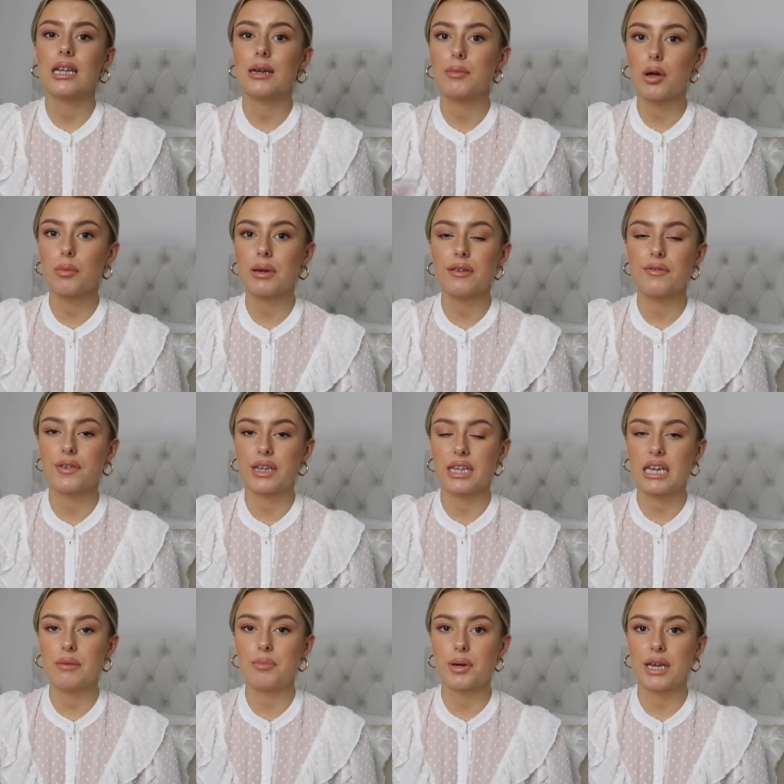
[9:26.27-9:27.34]
And I'm not being
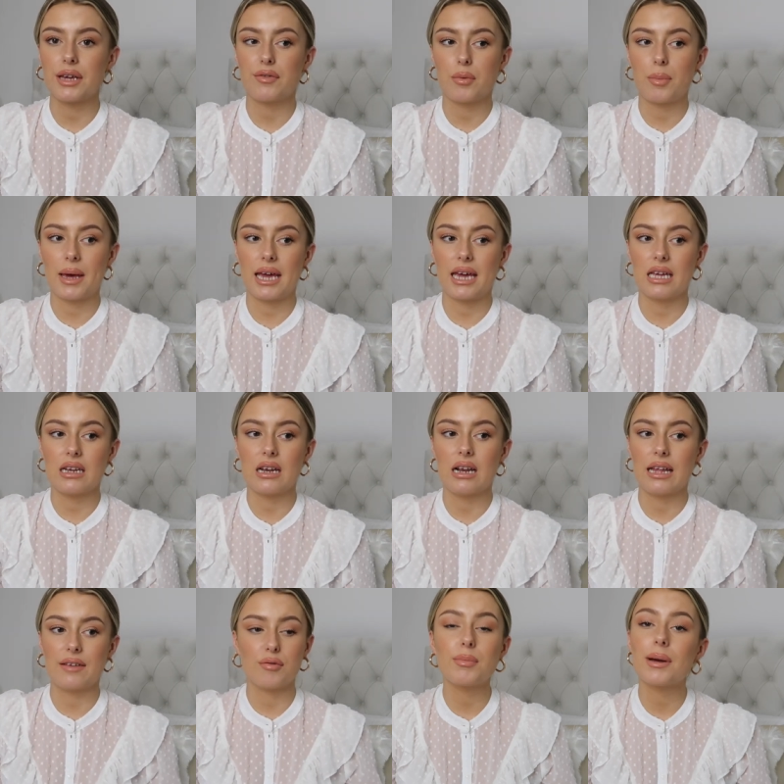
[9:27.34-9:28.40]
funny, but if you're paying
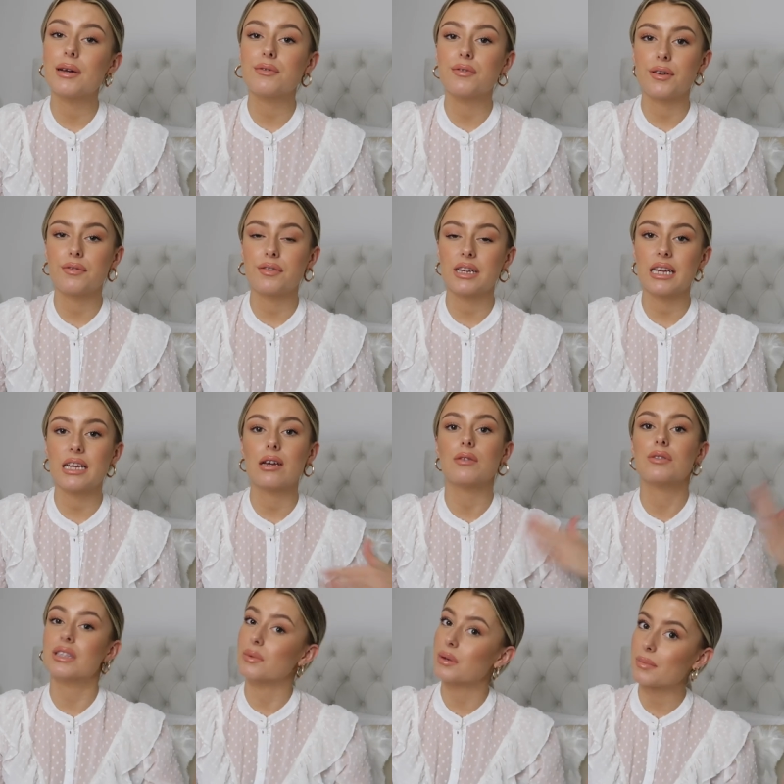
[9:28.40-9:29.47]
eleven pounds fifty,
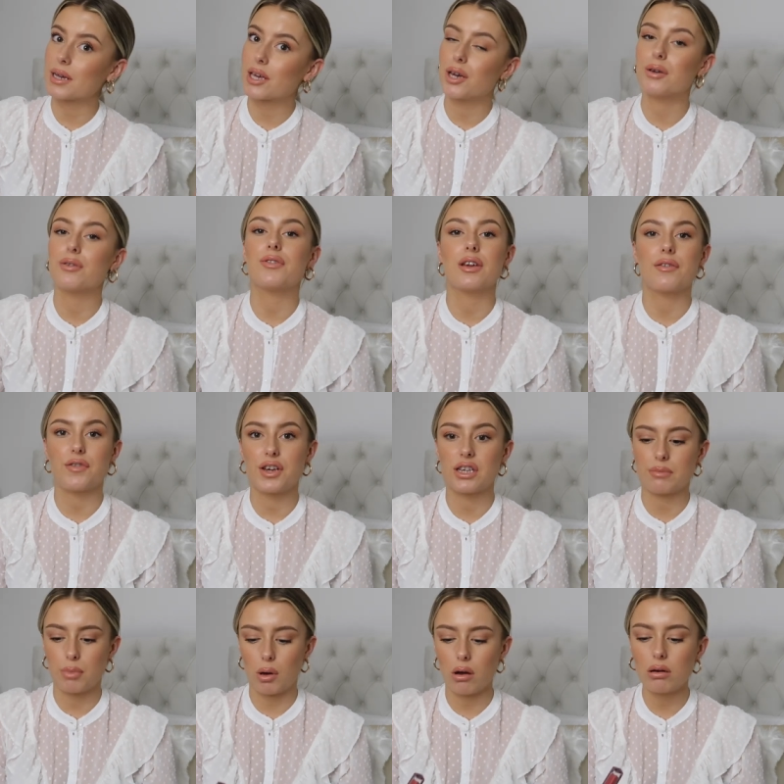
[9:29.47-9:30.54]
obviously with my code, for your
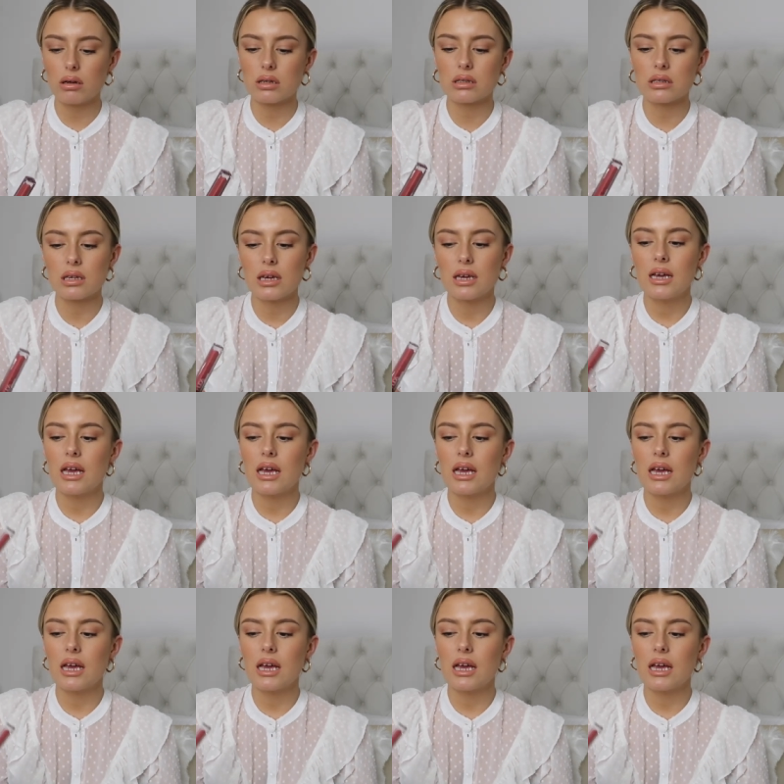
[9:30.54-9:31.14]
first box,